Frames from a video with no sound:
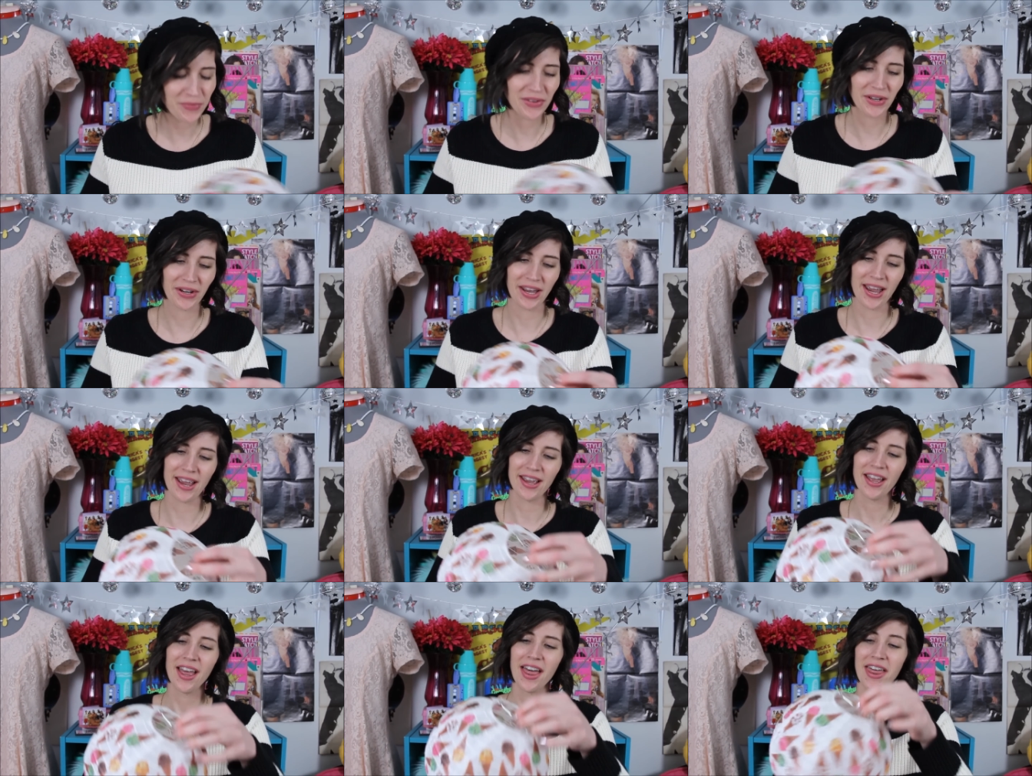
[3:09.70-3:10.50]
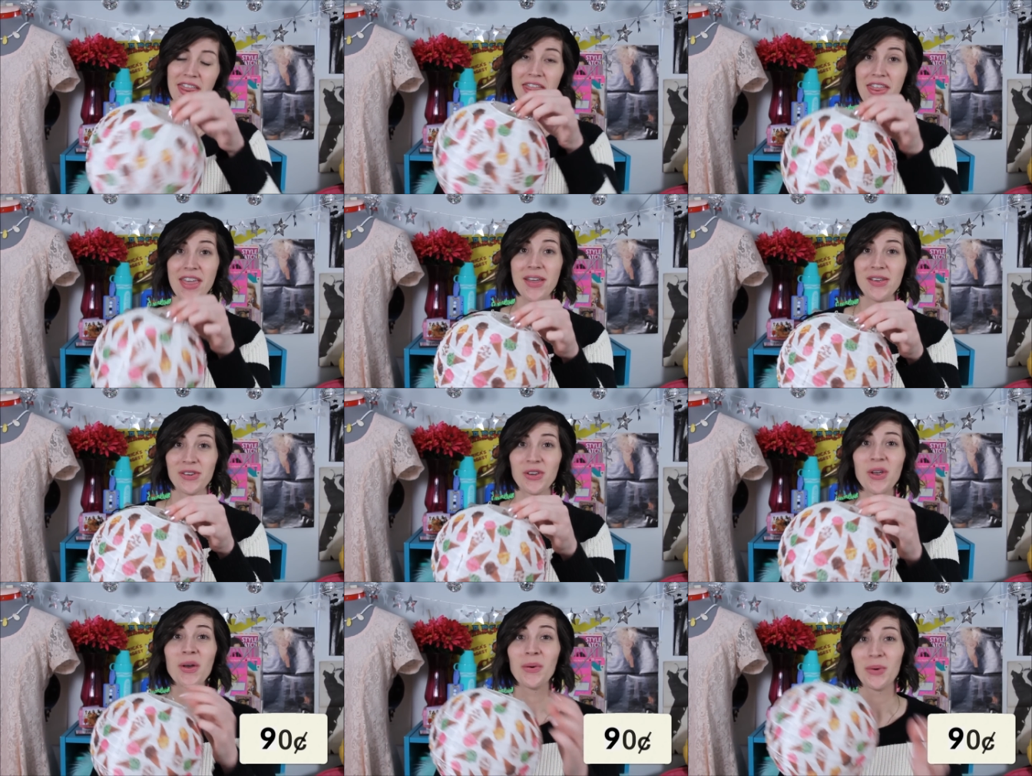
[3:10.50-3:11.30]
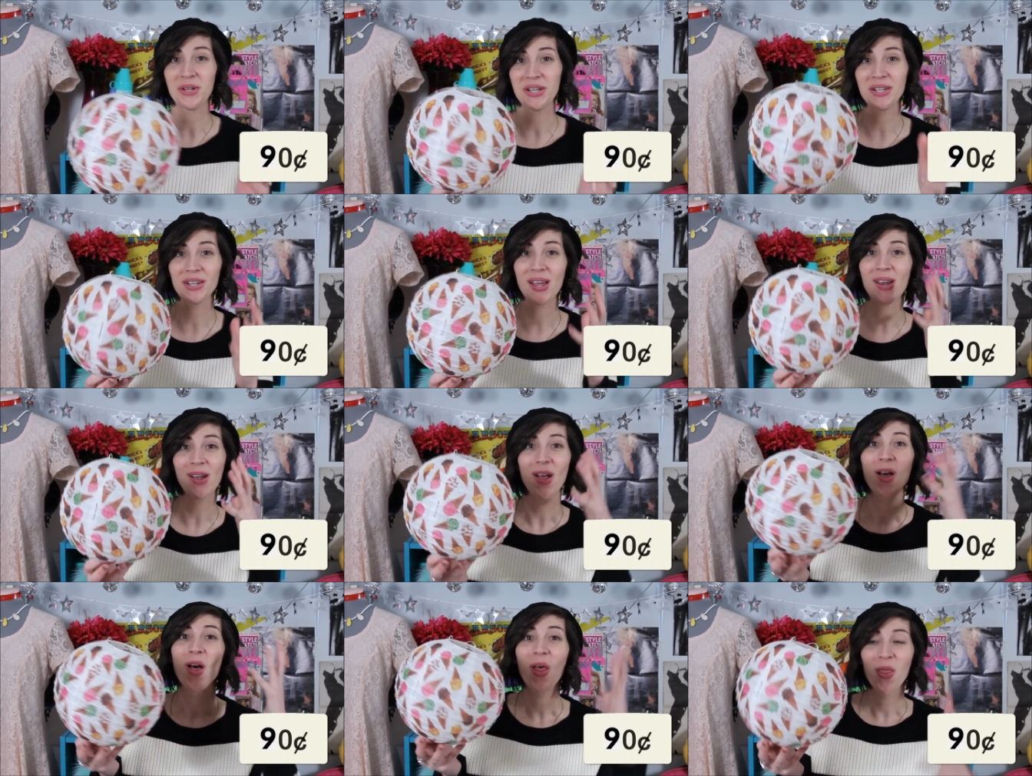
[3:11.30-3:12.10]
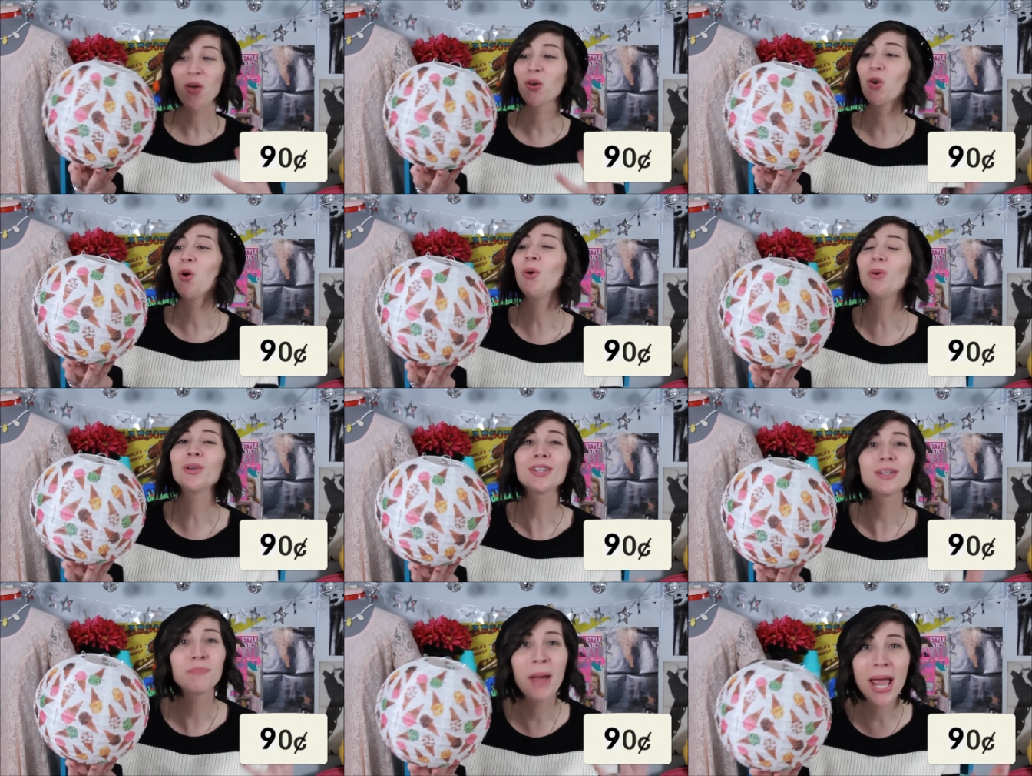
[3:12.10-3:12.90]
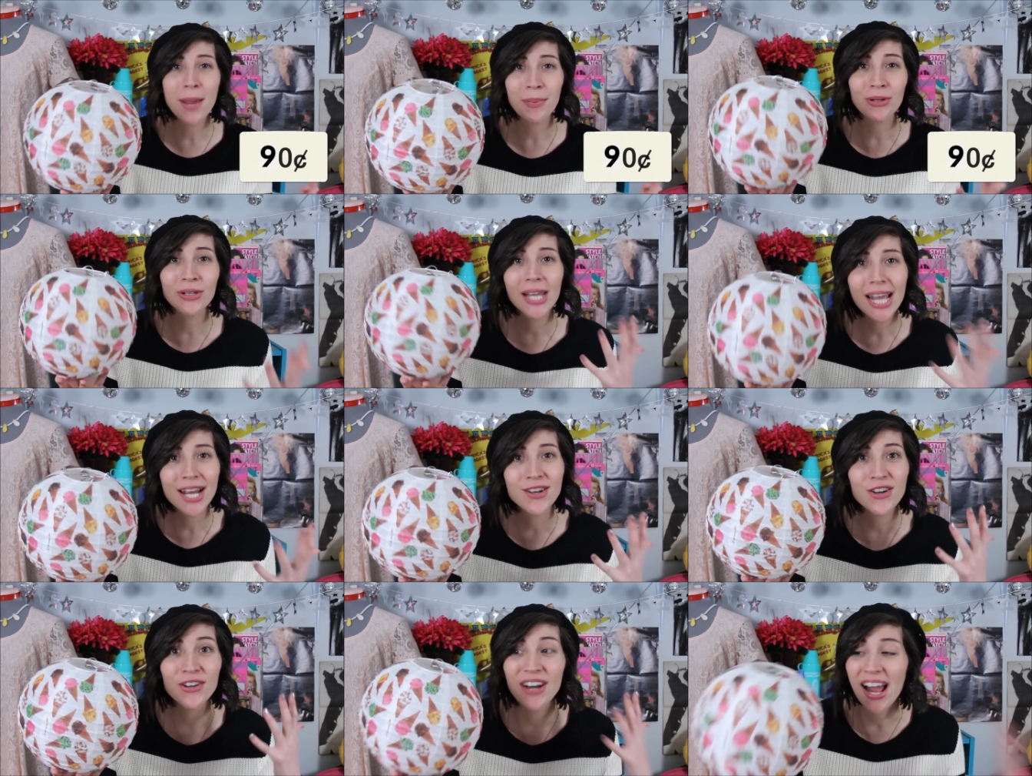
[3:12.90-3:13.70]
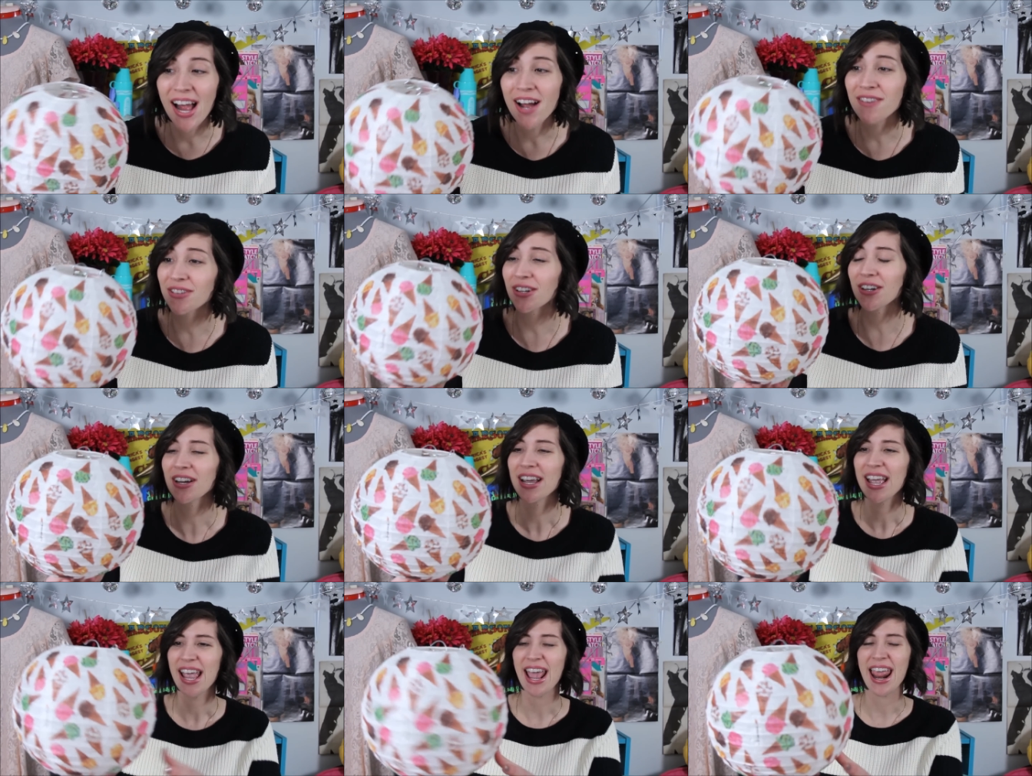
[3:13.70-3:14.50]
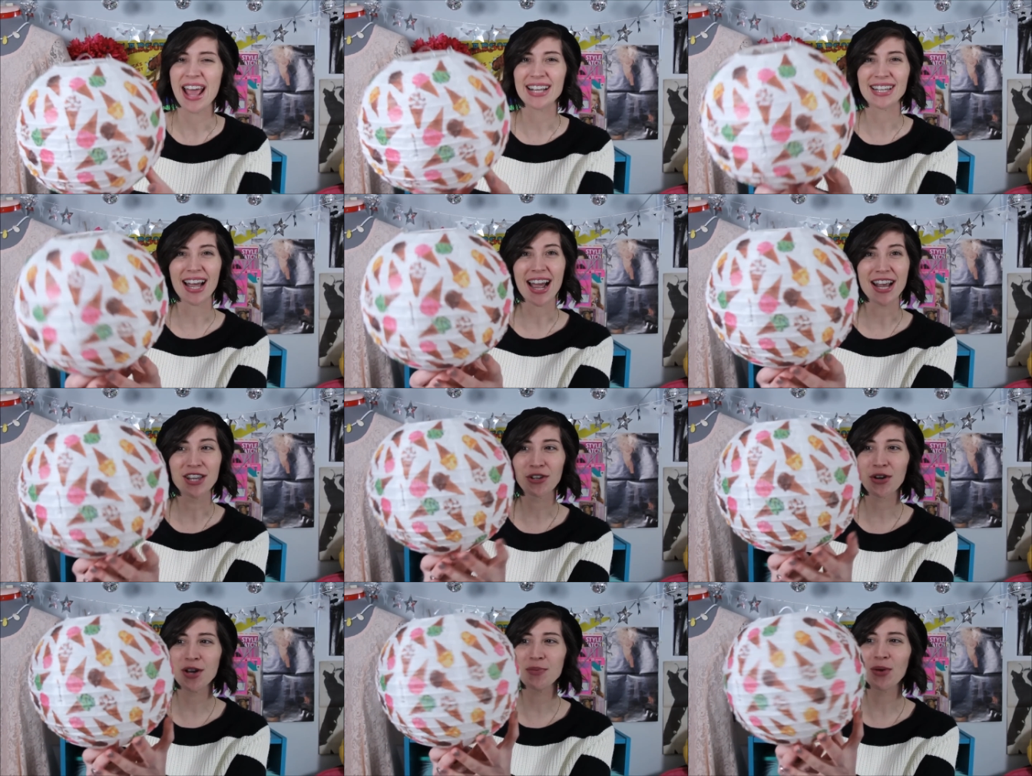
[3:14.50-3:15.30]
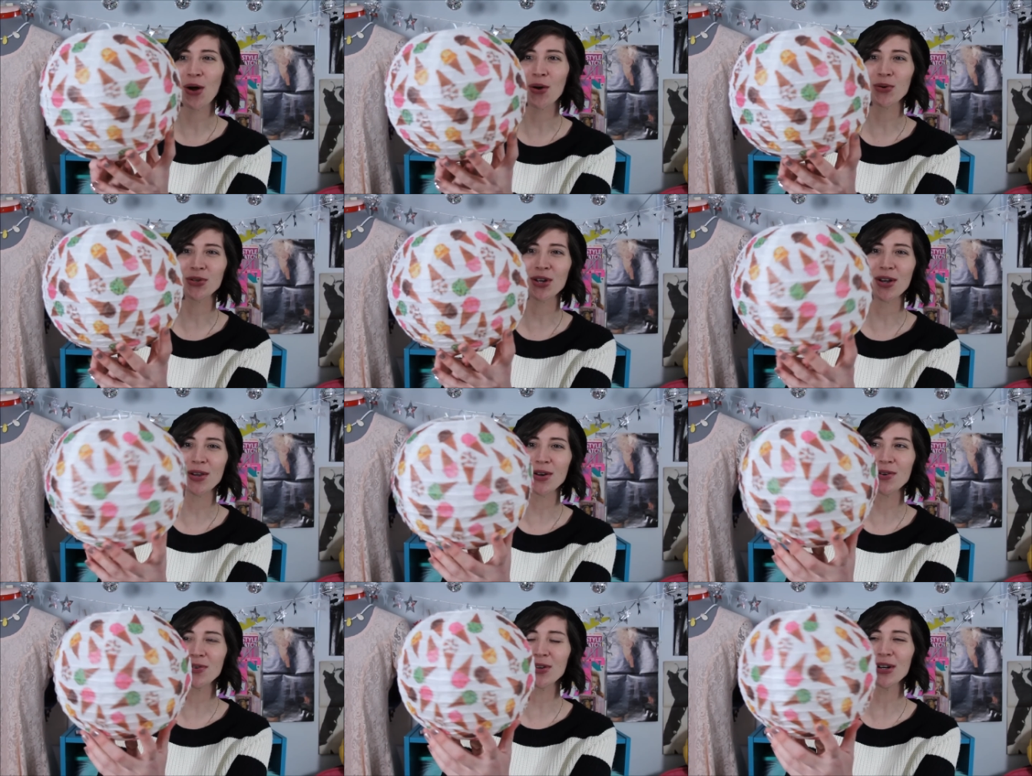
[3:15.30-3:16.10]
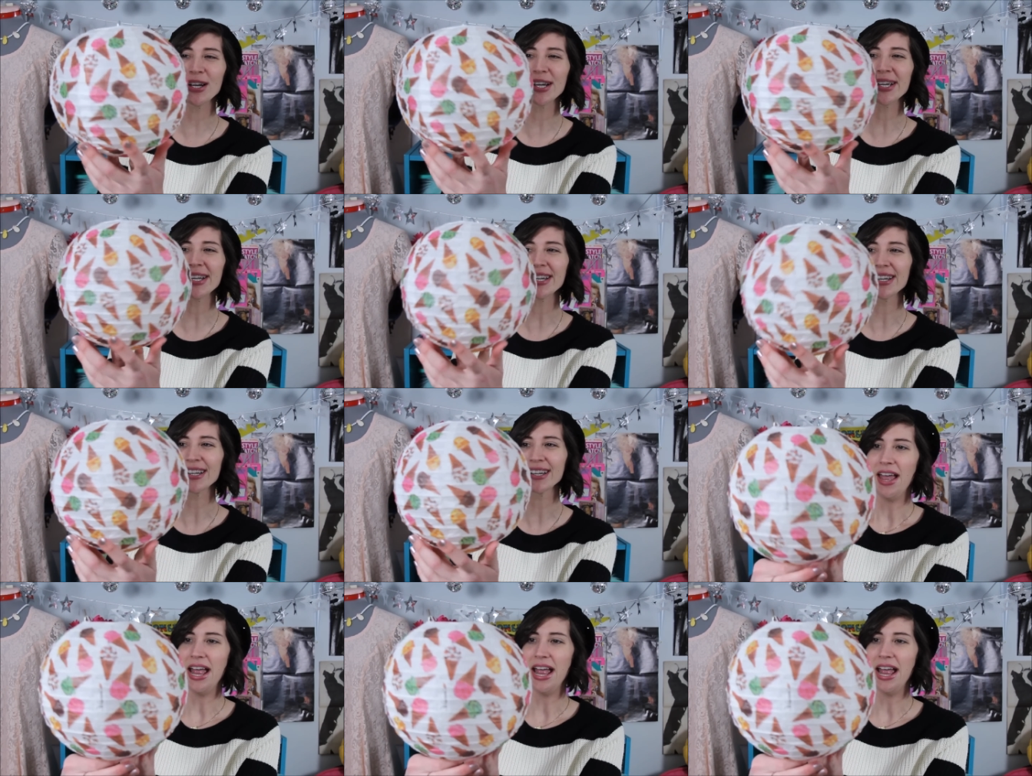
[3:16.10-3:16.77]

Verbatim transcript: um, okay, this, which is like the coolest paper lantern ever. It has ice cream cones all over it.